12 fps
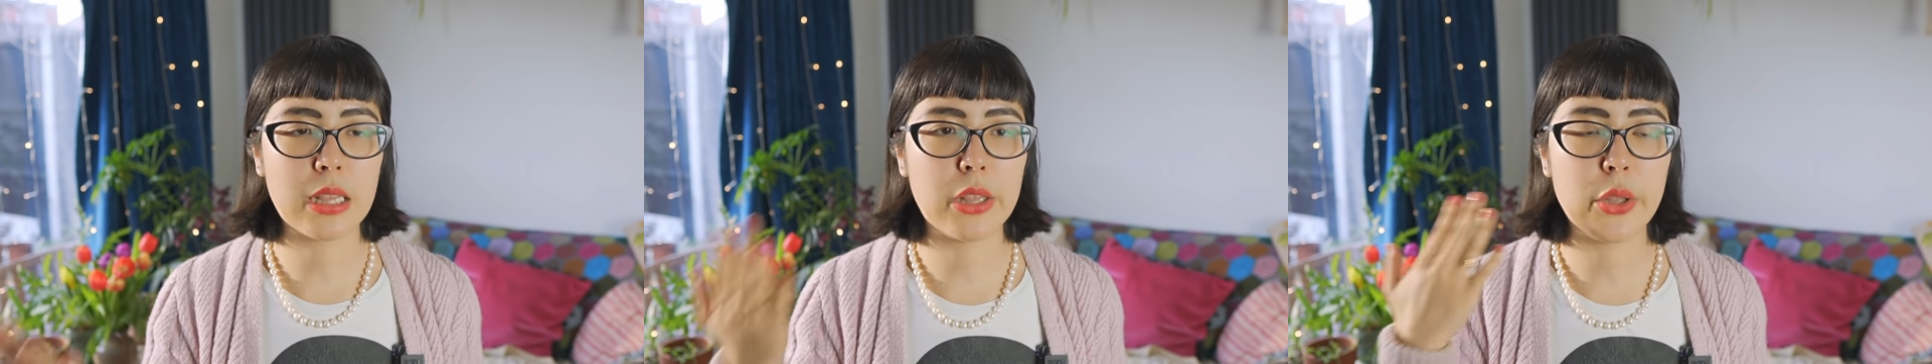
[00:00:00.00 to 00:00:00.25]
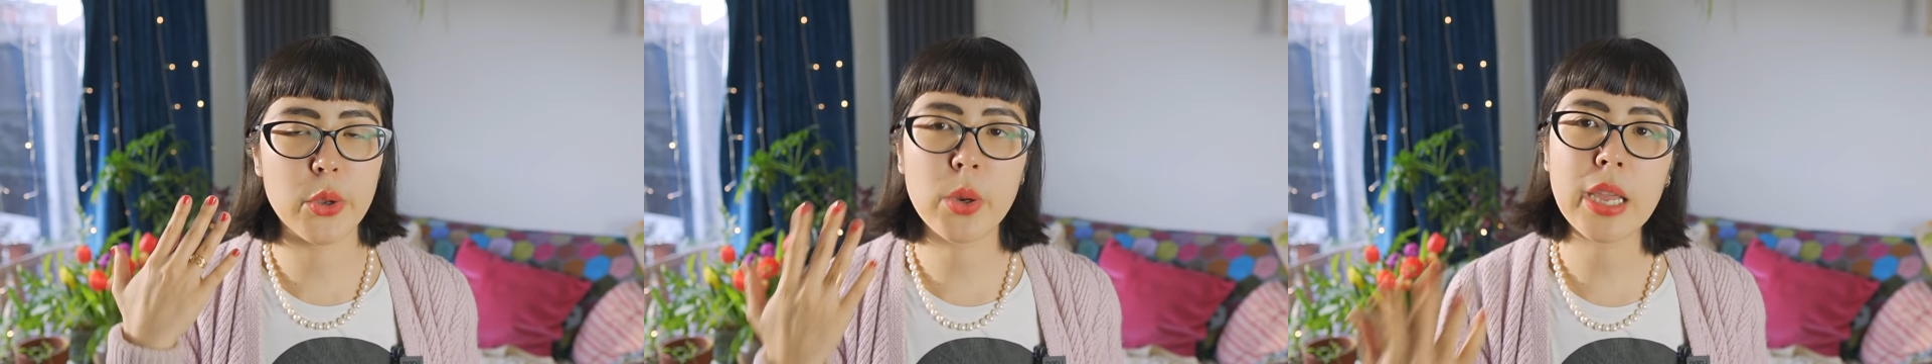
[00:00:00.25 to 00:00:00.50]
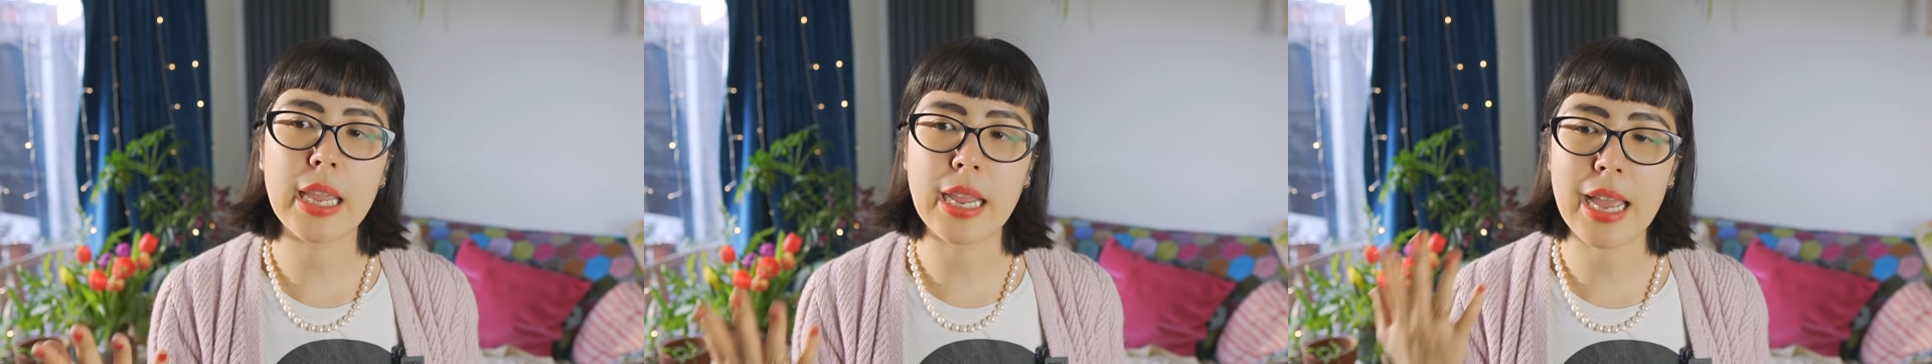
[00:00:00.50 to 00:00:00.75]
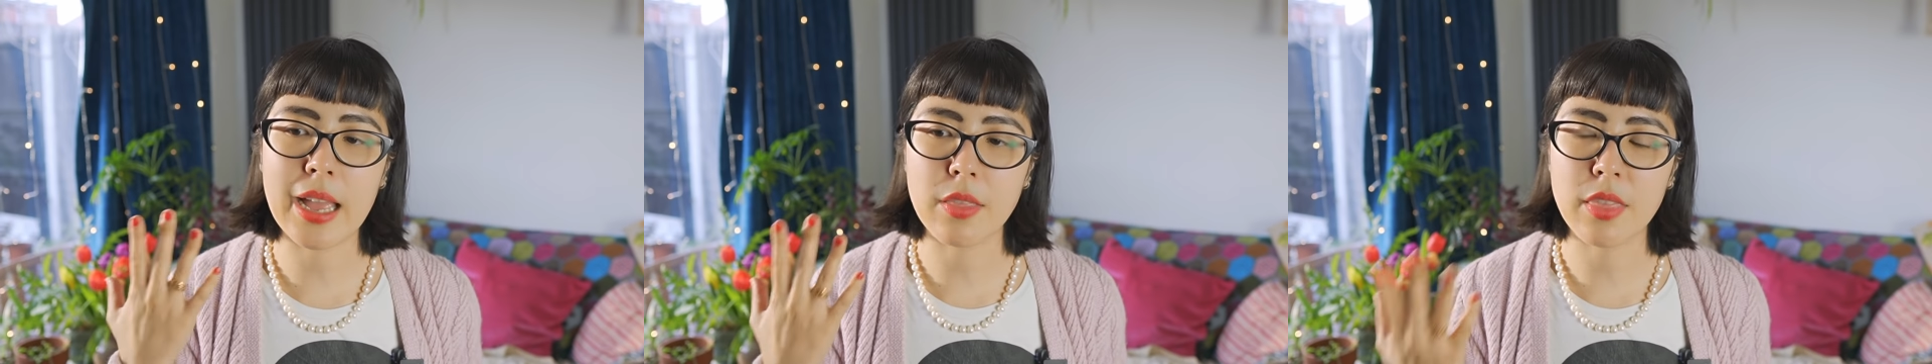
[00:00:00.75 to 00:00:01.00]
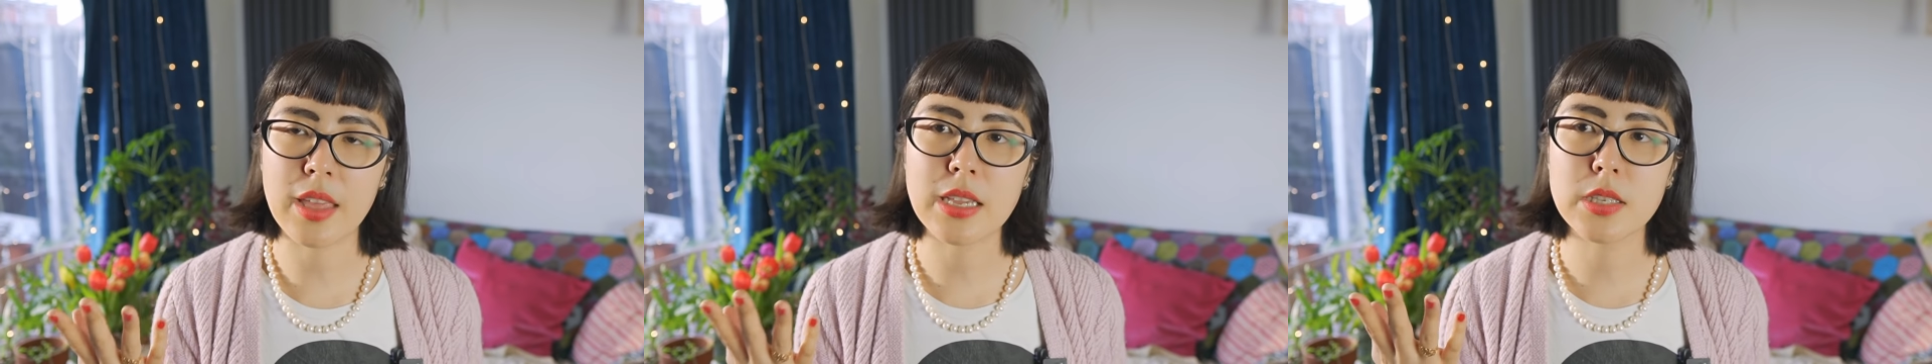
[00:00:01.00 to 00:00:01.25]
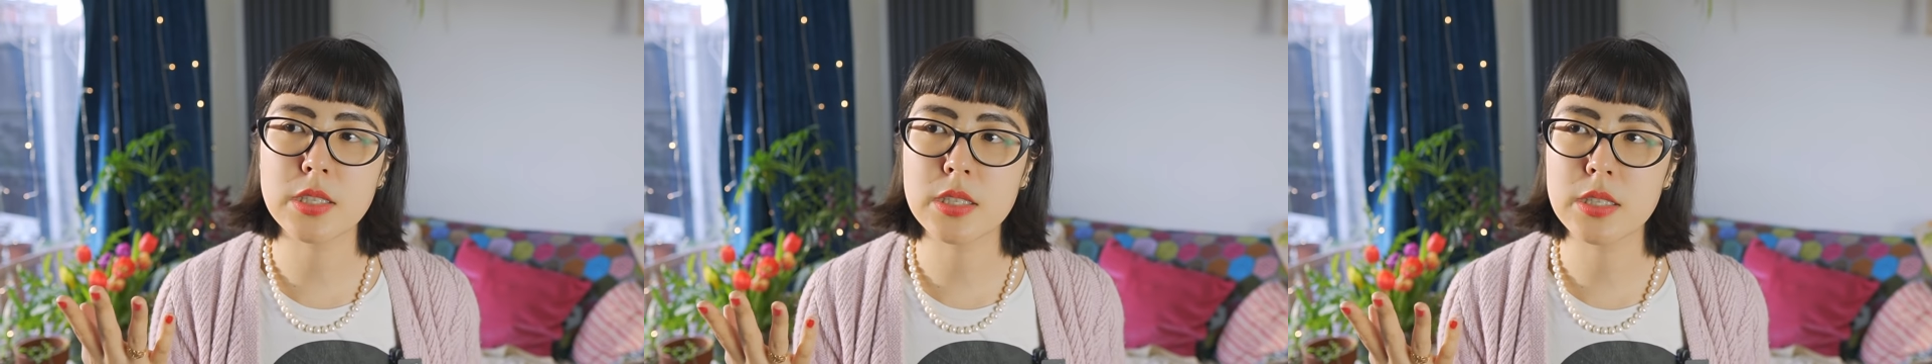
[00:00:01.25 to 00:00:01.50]
and looking at
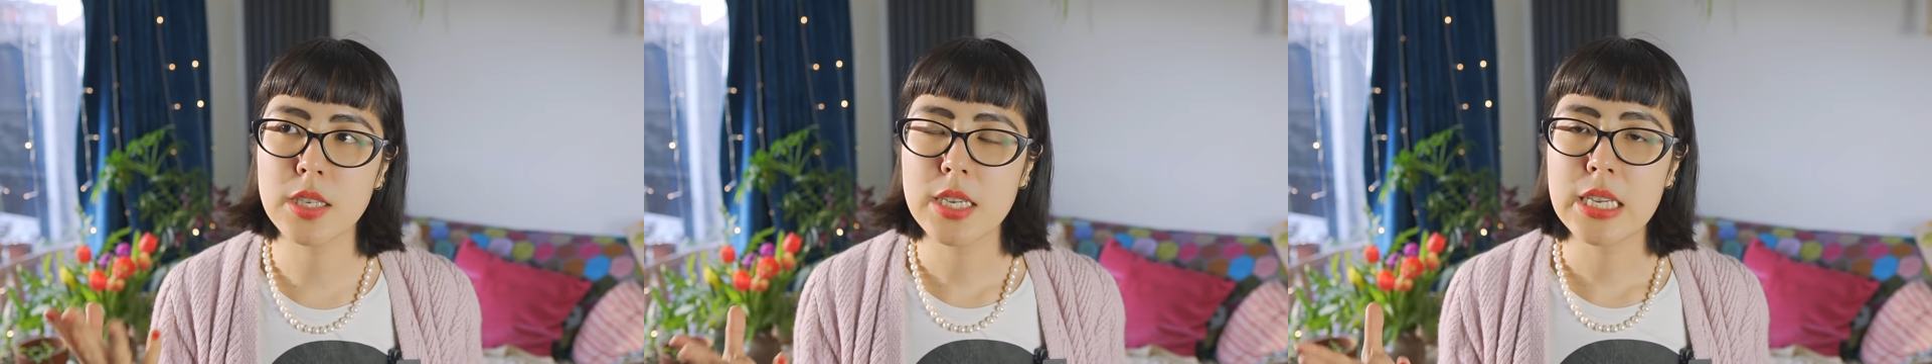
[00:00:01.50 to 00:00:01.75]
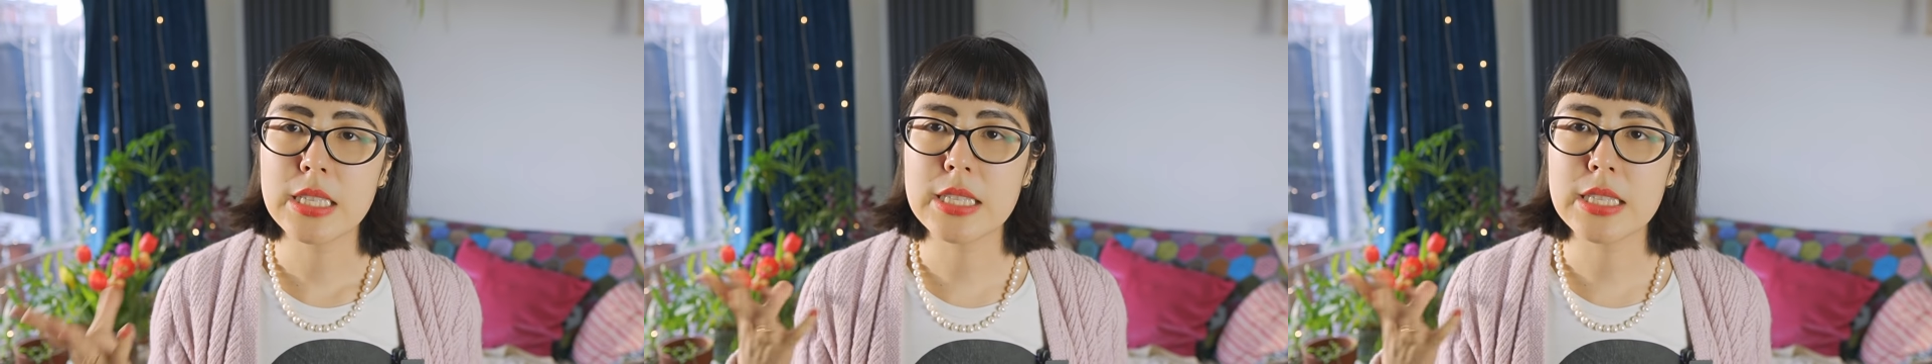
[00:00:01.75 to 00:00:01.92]
this